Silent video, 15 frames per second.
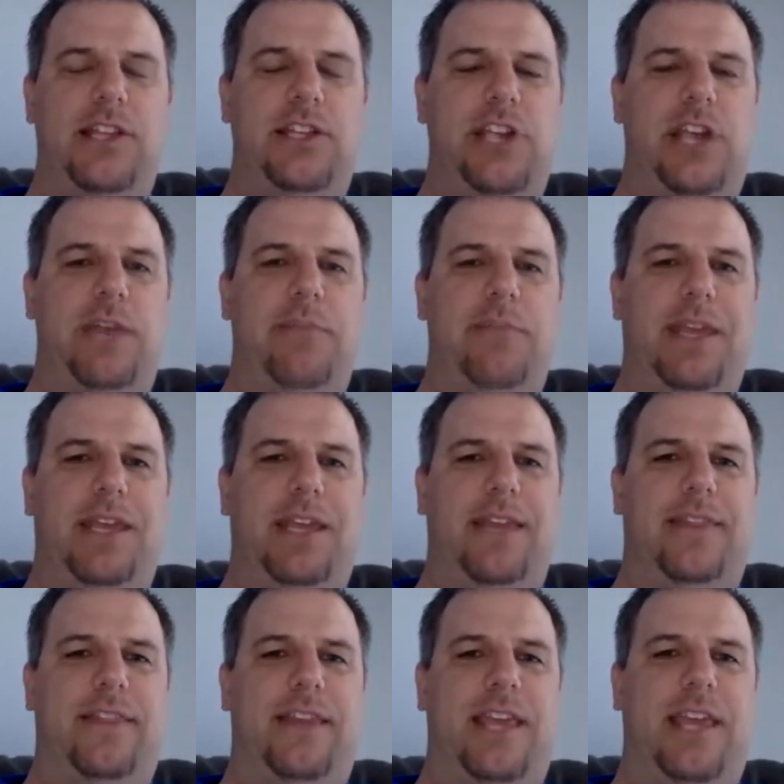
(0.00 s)
jmink
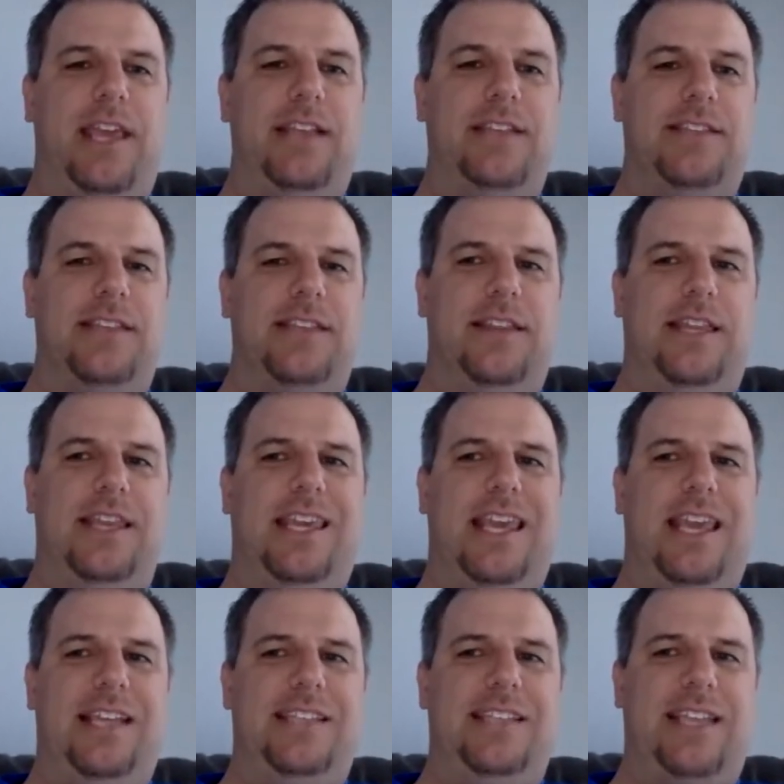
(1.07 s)
at
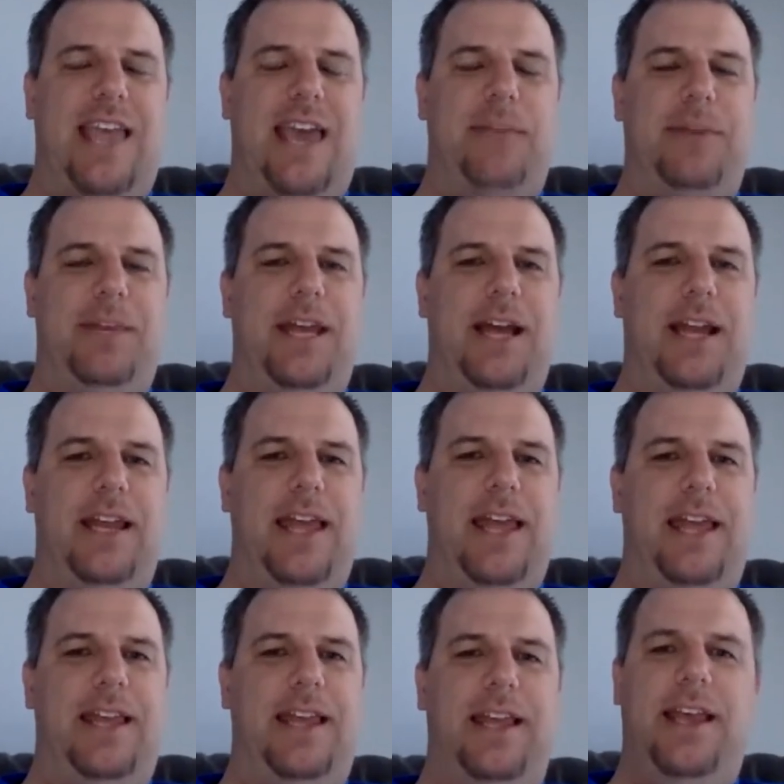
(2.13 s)

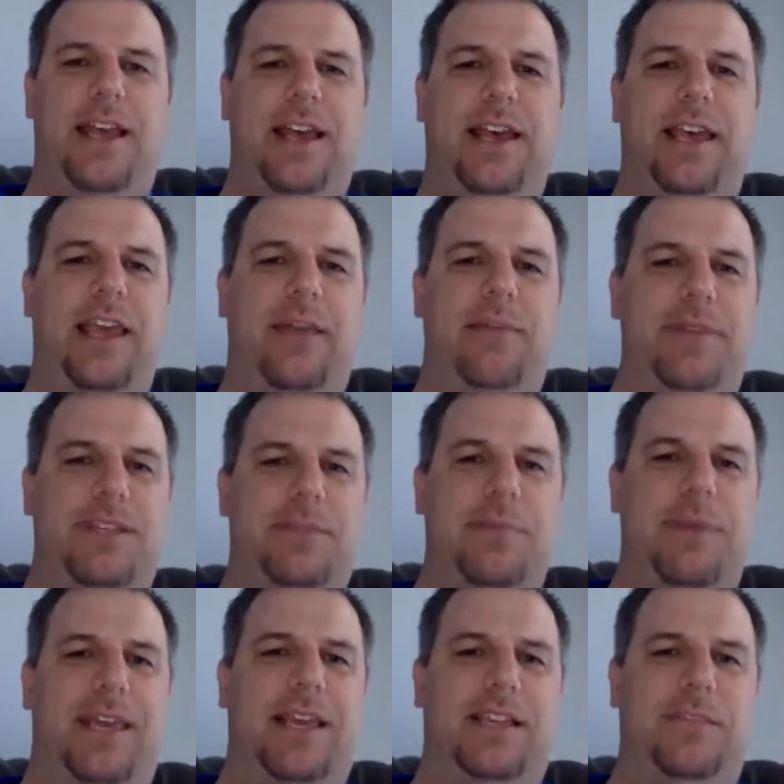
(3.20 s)
thekingsacademy.net. Again, Miss
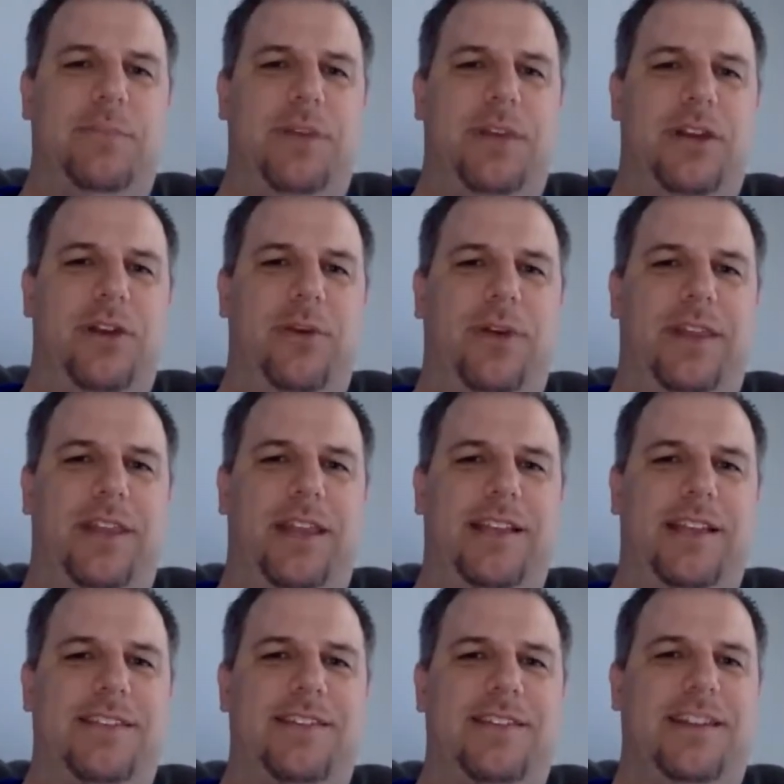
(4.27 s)
Mink has been doing
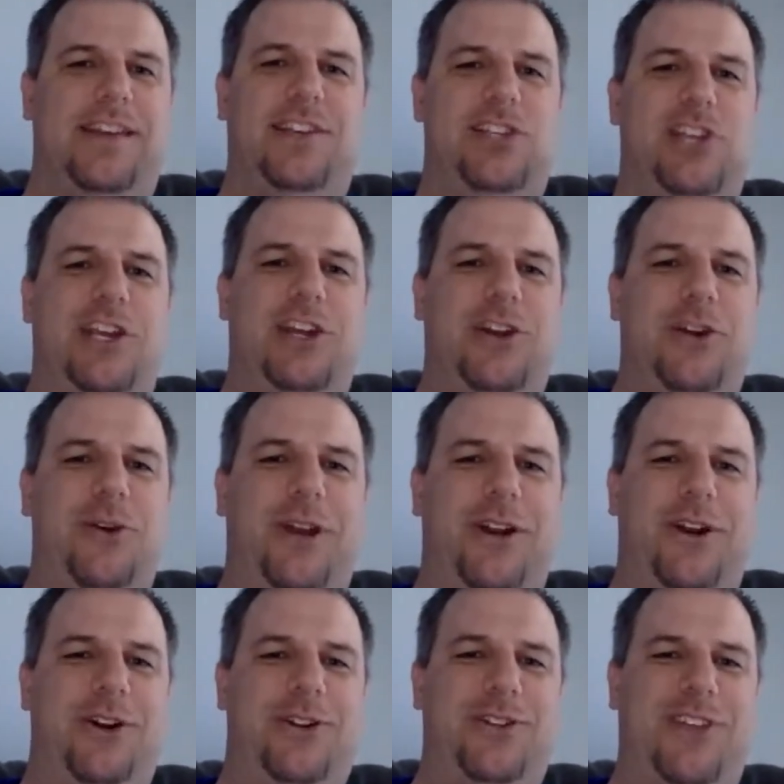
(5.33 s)
this. She can do it
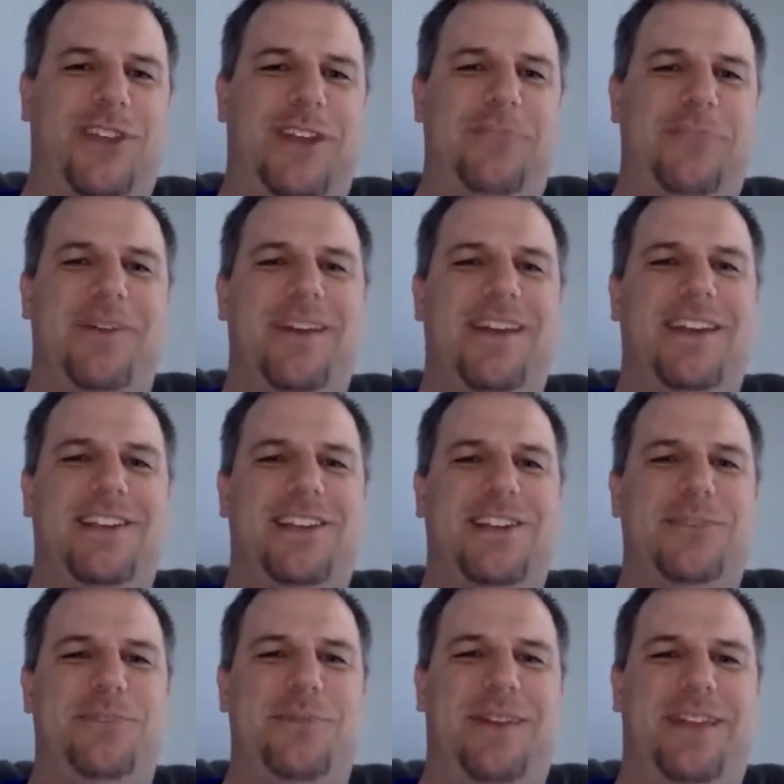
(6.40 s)
in her sleep.
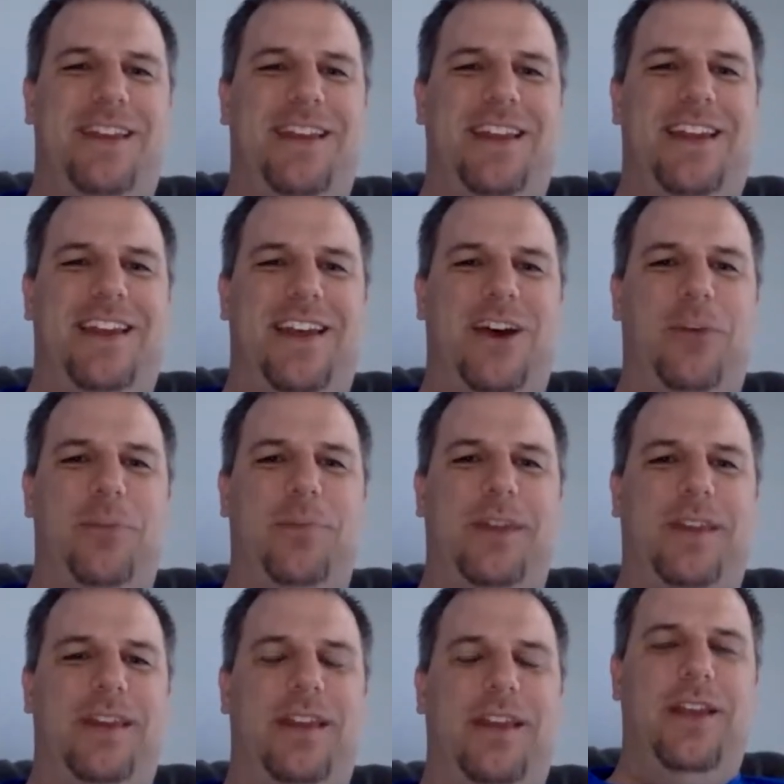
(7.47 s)
She's been
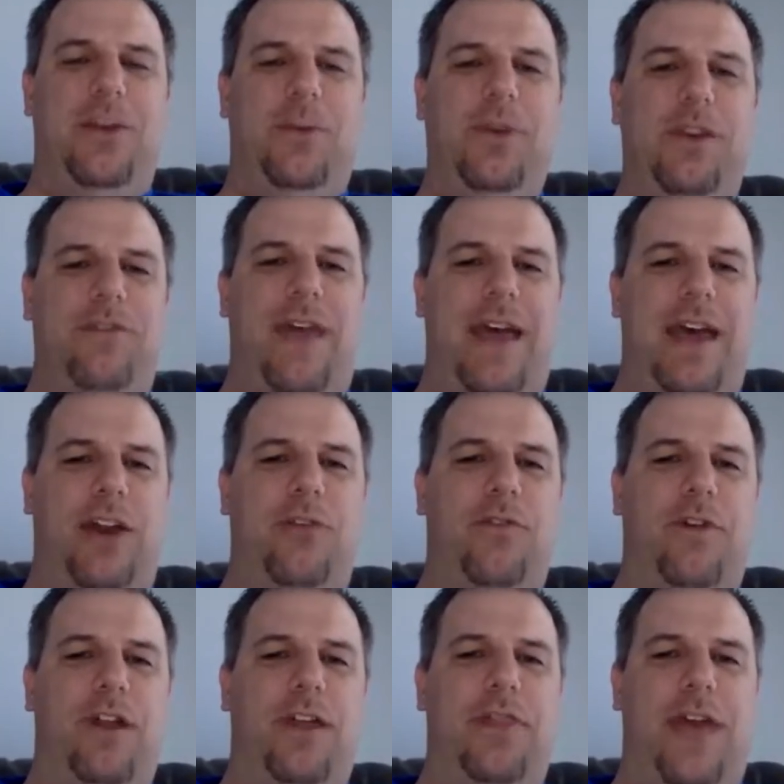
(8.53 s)
helping. We've had
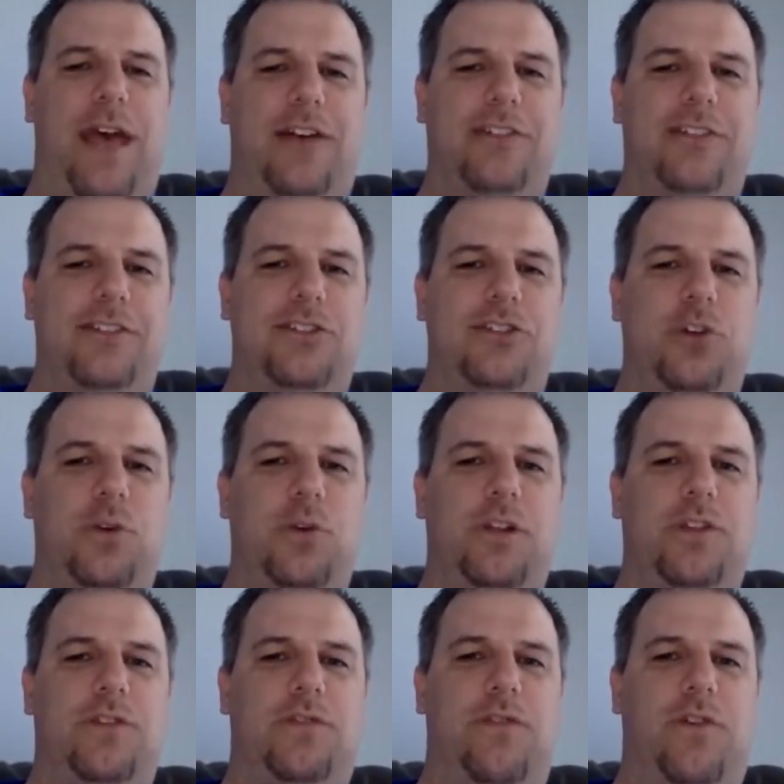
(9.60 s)
over 1,000
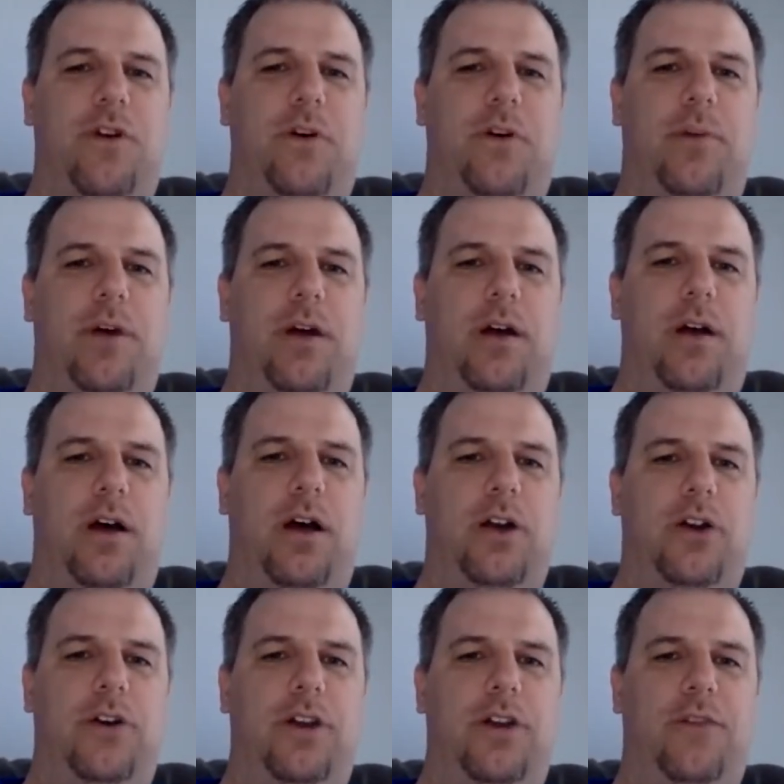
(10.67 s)
students from
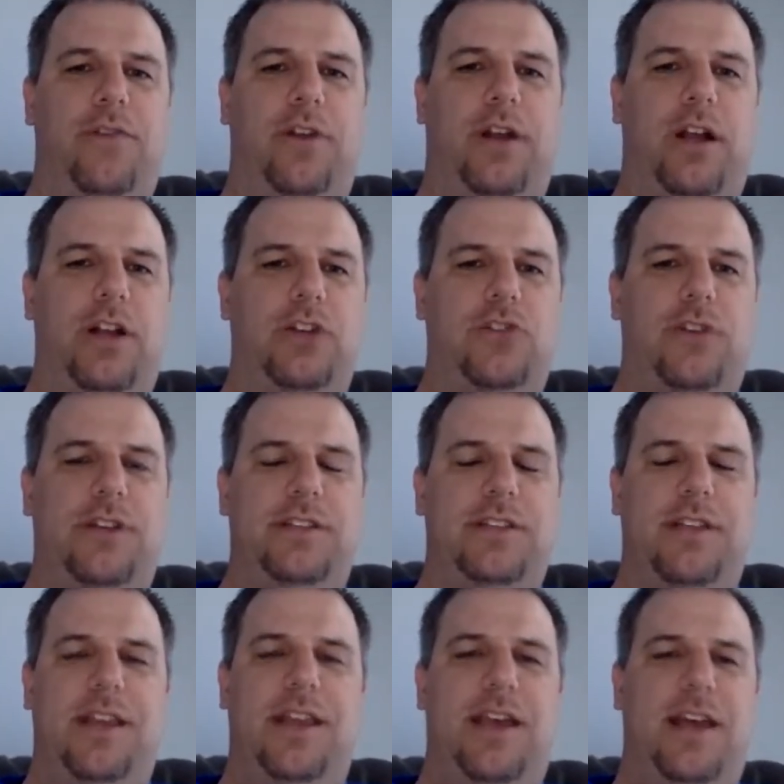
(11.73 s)
100 different countries
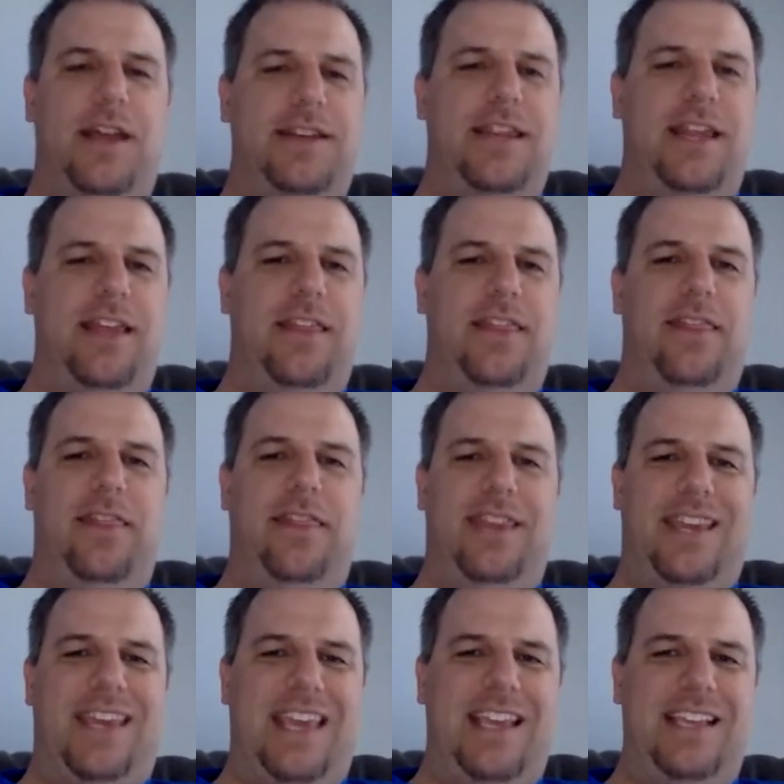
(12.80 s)
attend
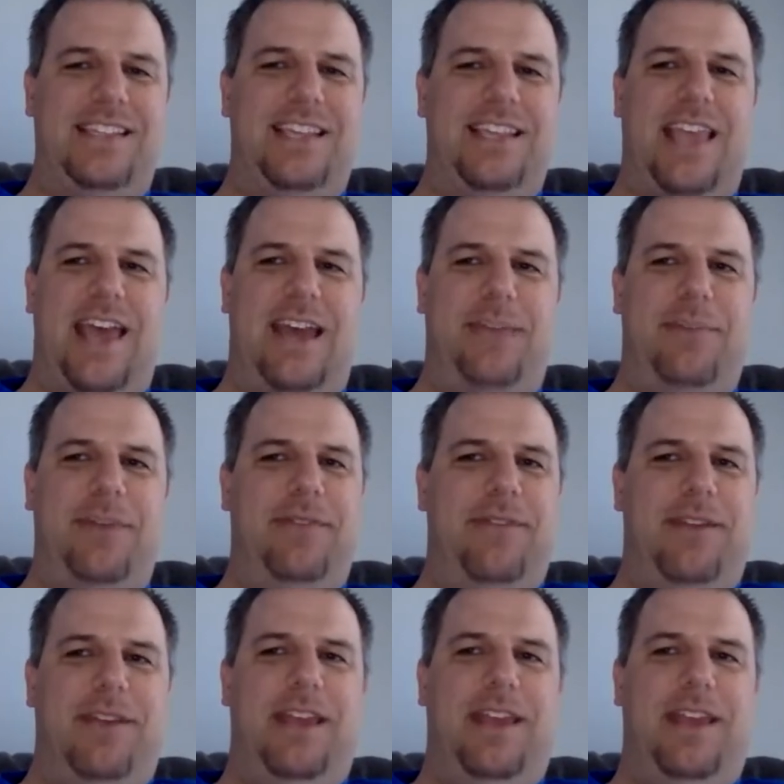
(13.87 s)
the King's Academy.